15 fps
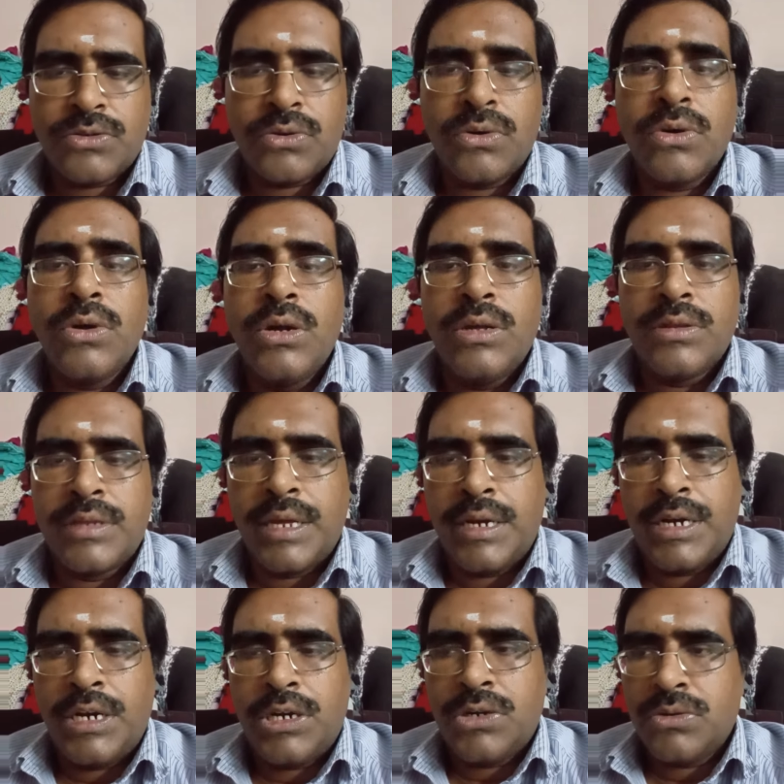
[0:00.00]
So they
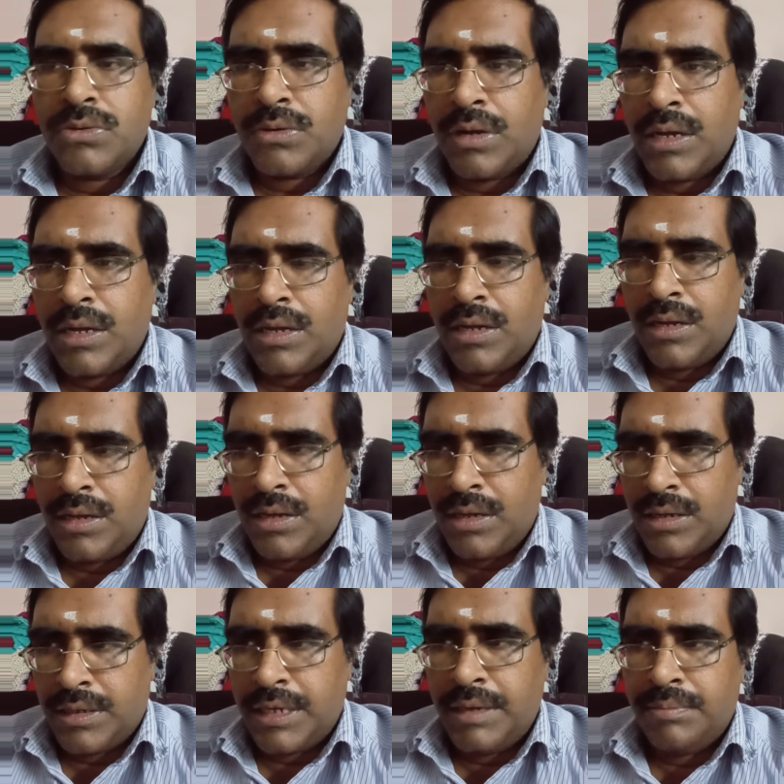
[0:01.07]
need to
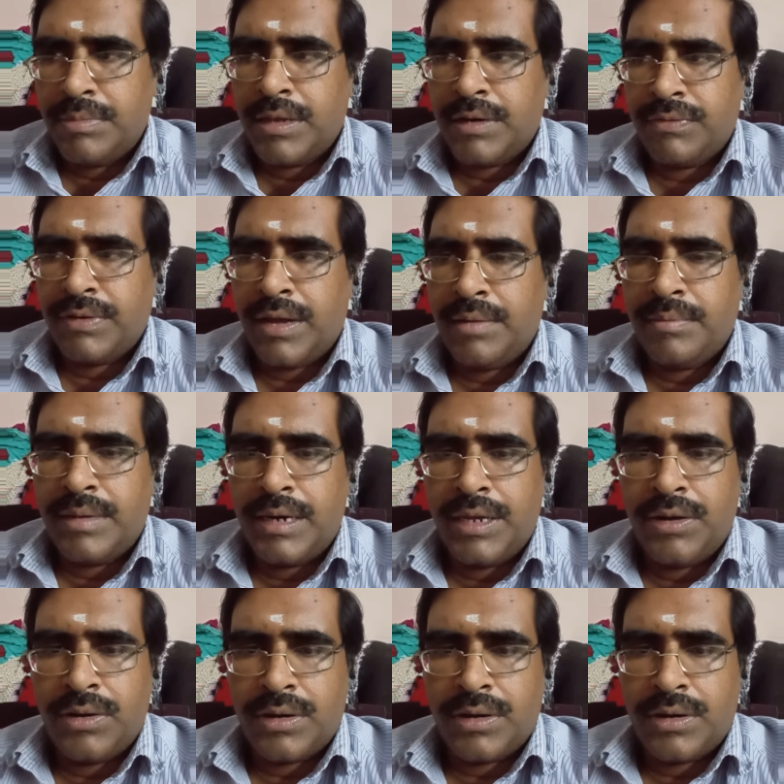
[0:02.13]
keep their family,